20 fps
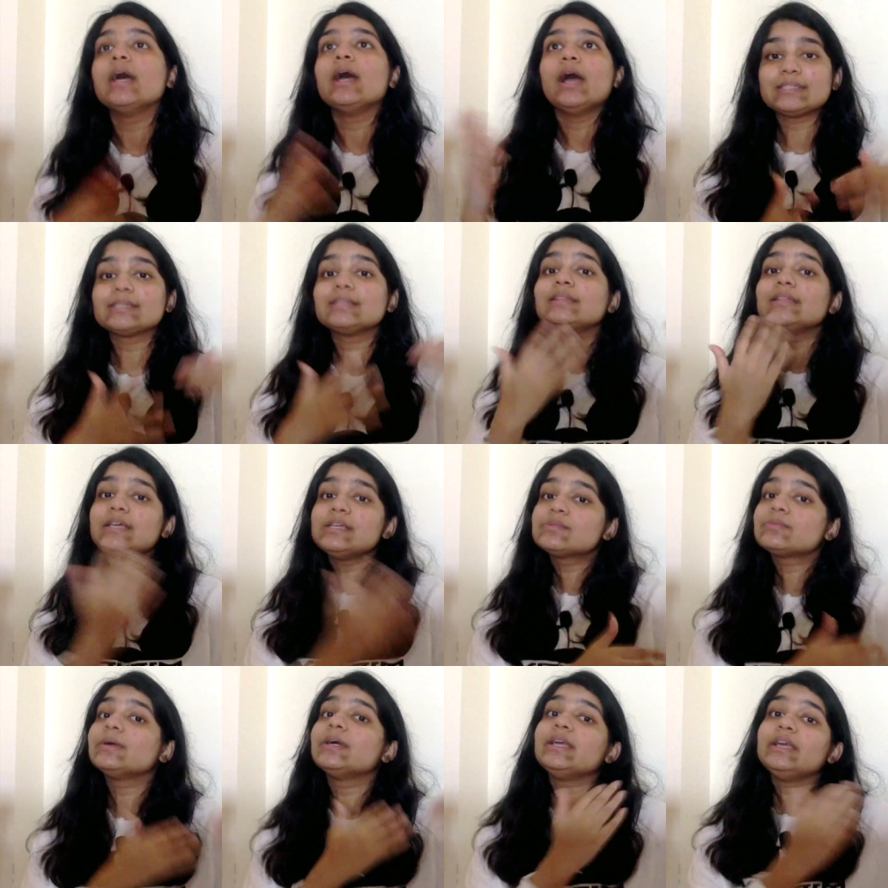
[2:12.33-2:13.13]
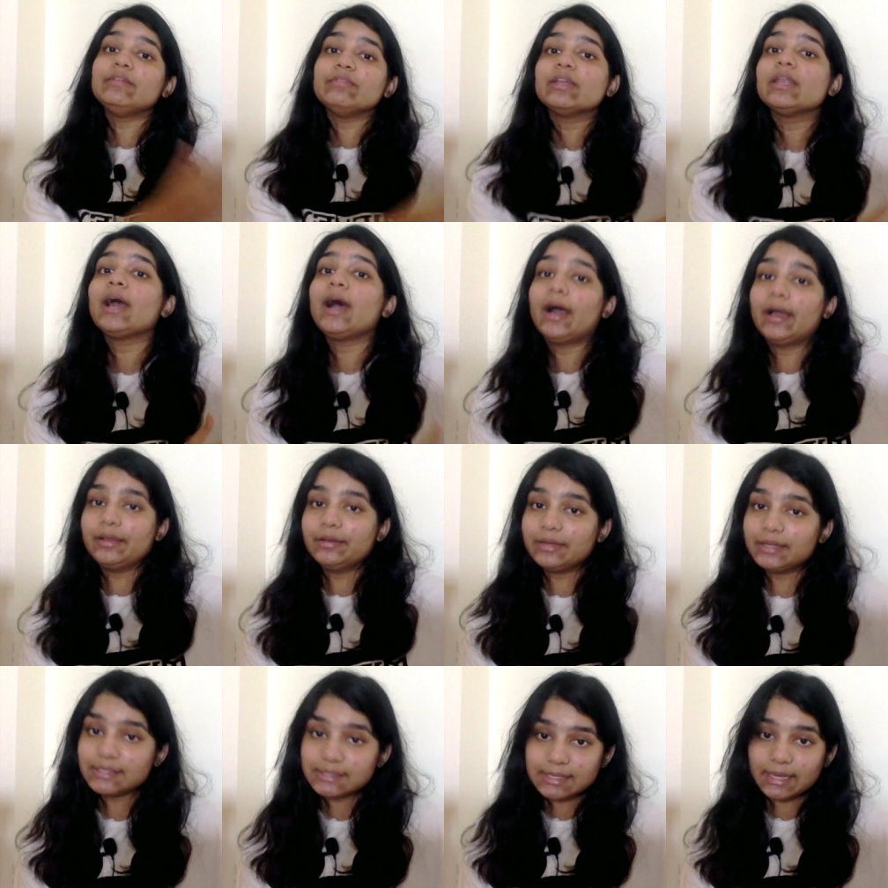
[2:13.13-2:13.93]
And then these were even higher
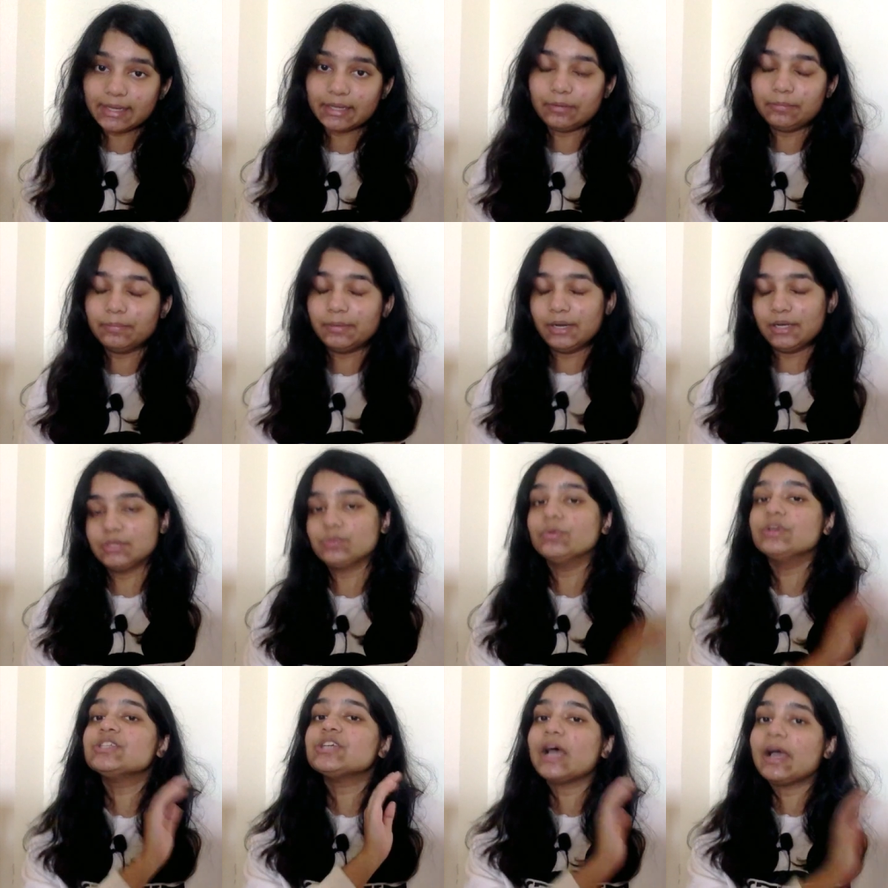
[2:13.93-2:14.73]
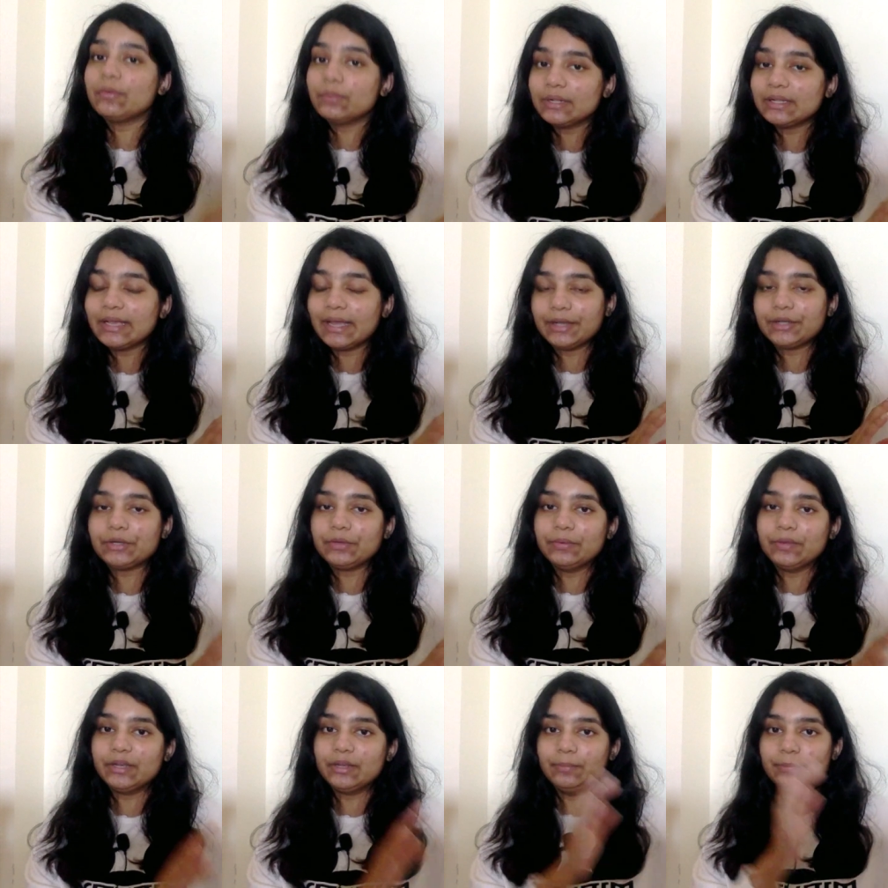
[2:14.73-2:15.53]
in second pass, which I will get
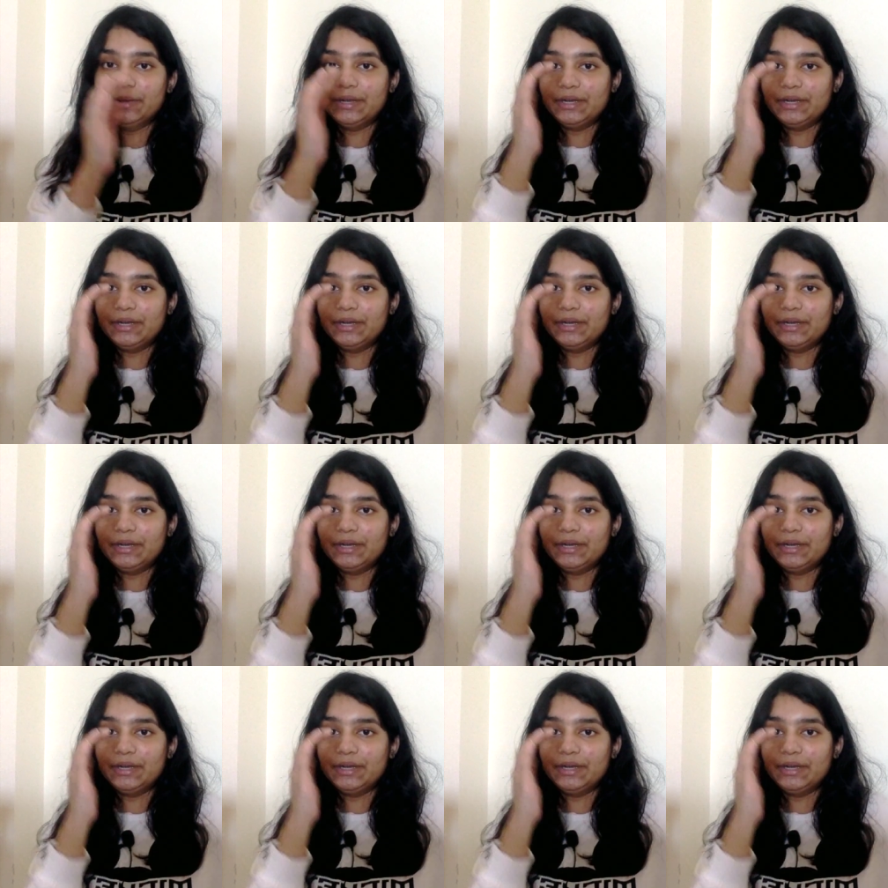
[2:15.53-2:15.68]
to in a